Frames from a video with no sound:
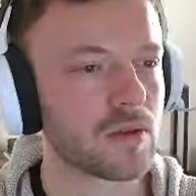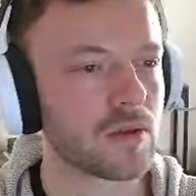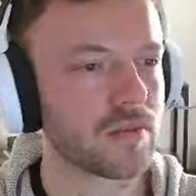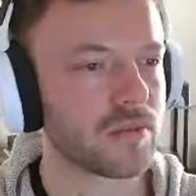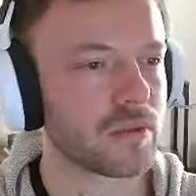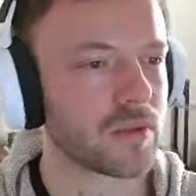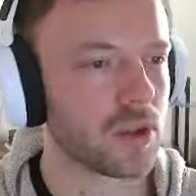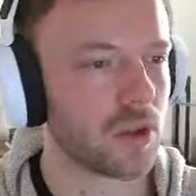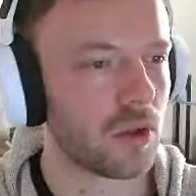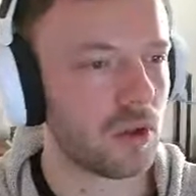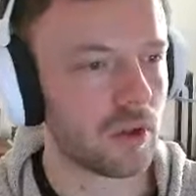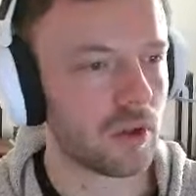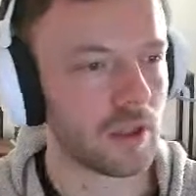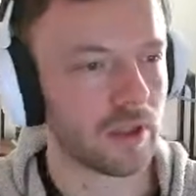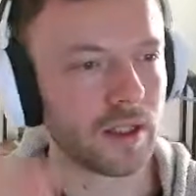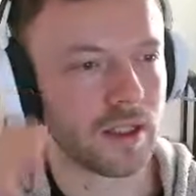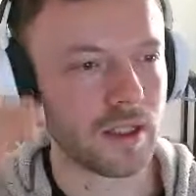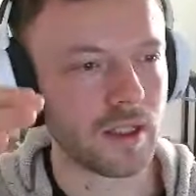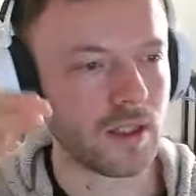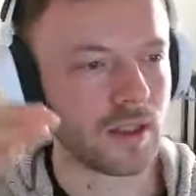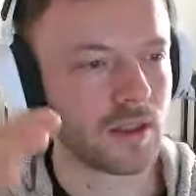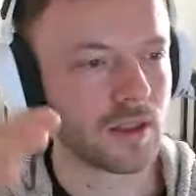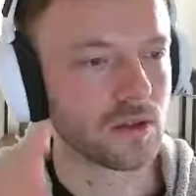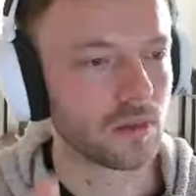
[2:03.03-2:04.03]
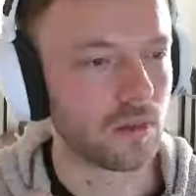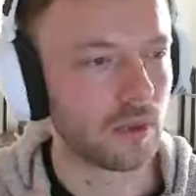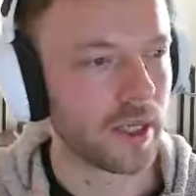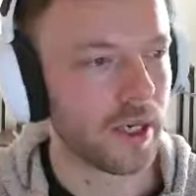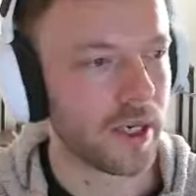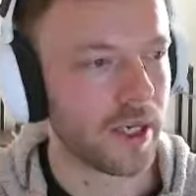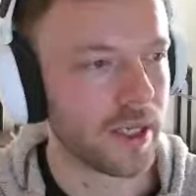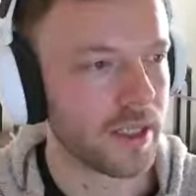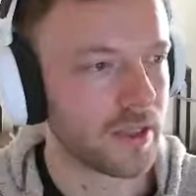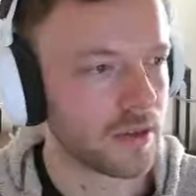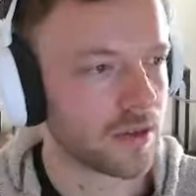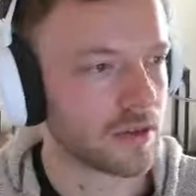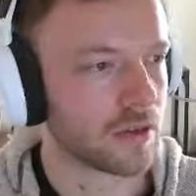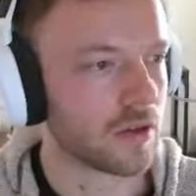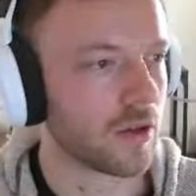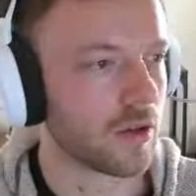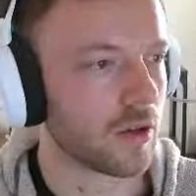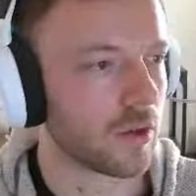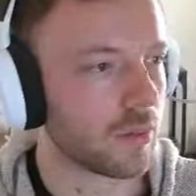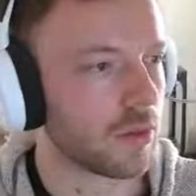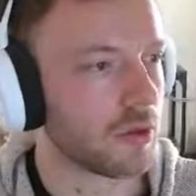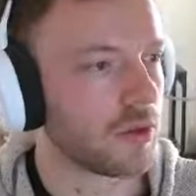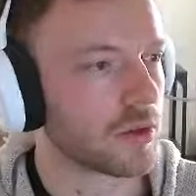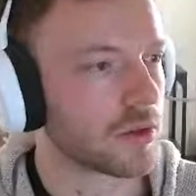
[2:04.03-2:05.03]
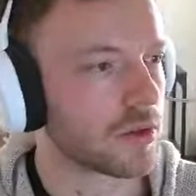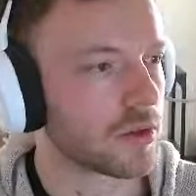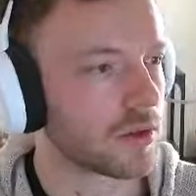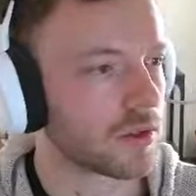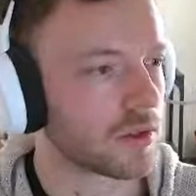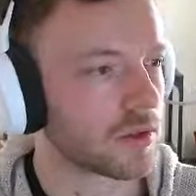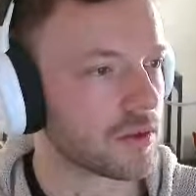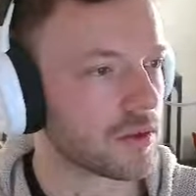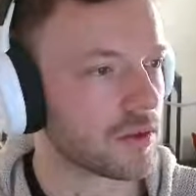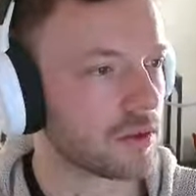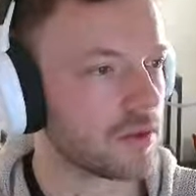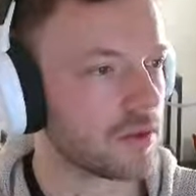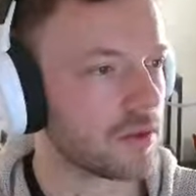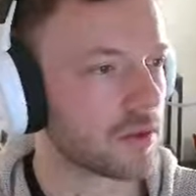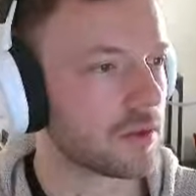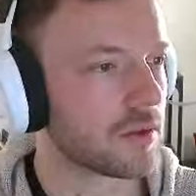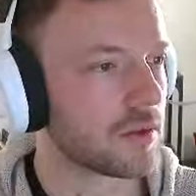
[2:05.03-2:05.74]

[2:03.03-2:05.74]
taller than it is wide, so portrait is good.